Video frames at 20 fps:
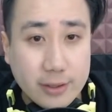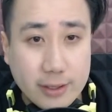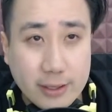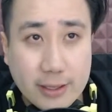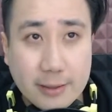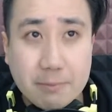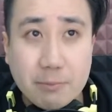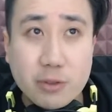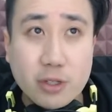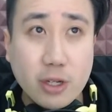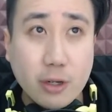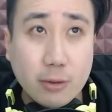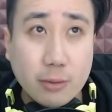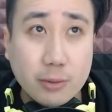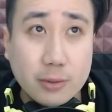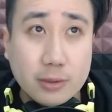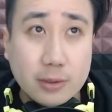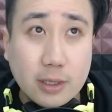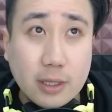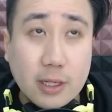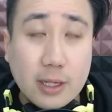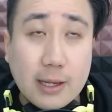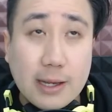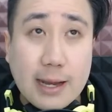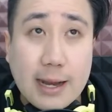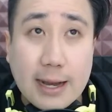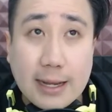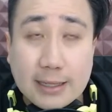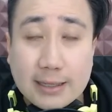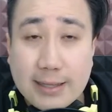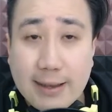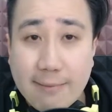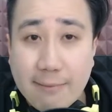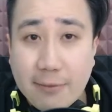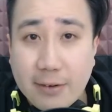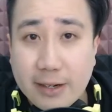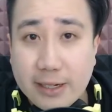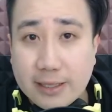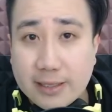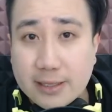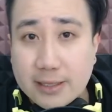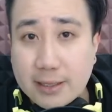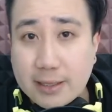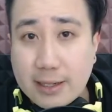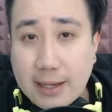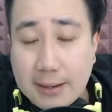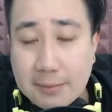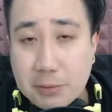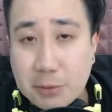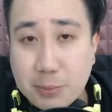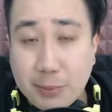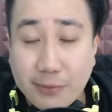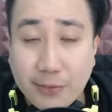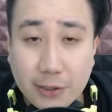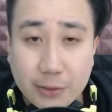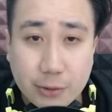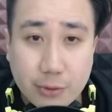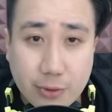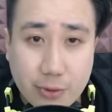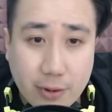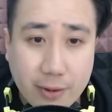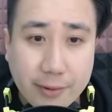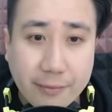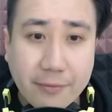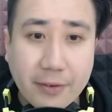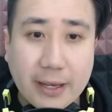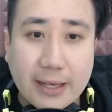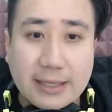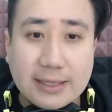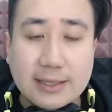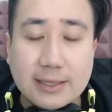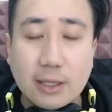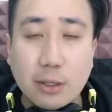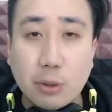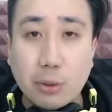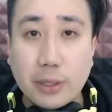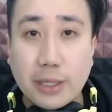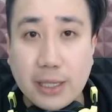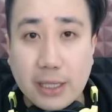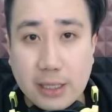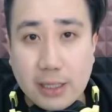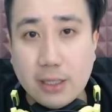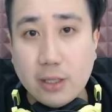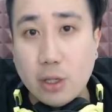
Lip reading: Yep, so untap phase comes before drawing phase, so he,